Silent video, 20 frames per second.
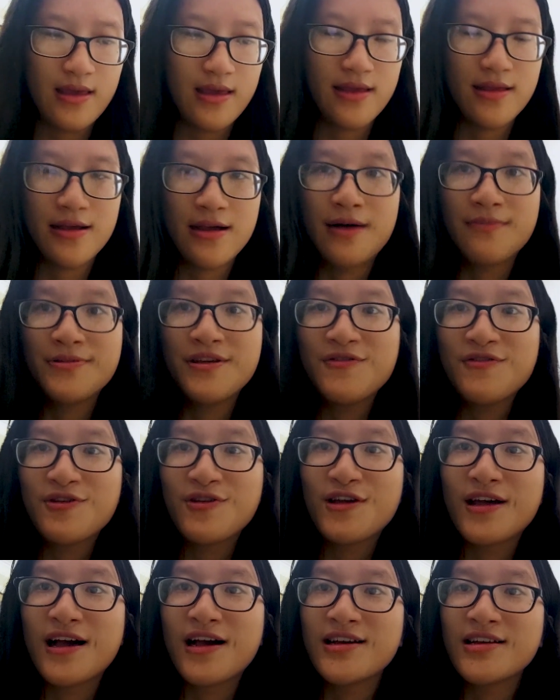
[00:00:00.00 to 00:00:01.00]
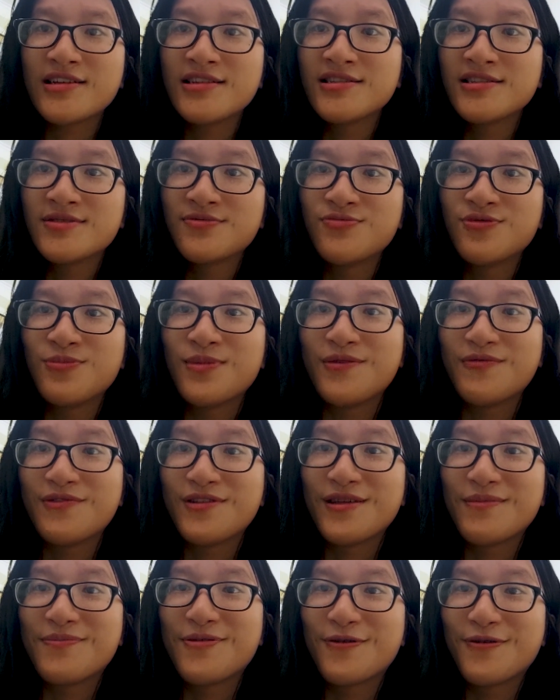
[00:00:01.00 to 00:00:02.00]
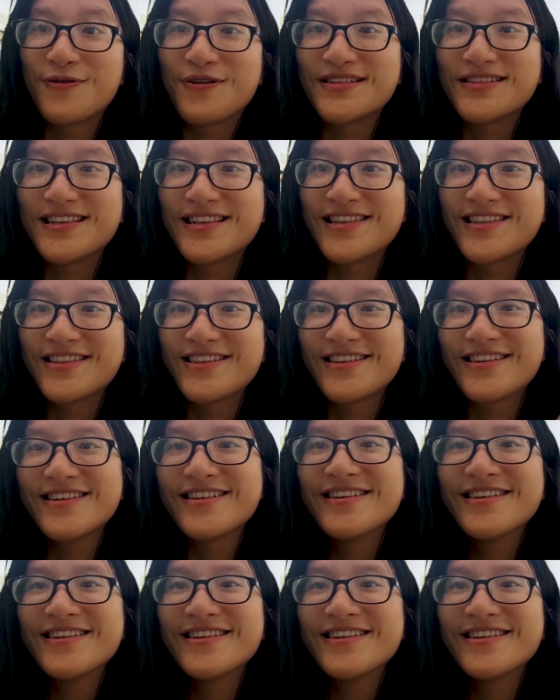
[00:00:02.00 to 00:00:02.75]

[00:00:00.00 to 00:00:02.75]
and I'll update you guys with my reading progress later.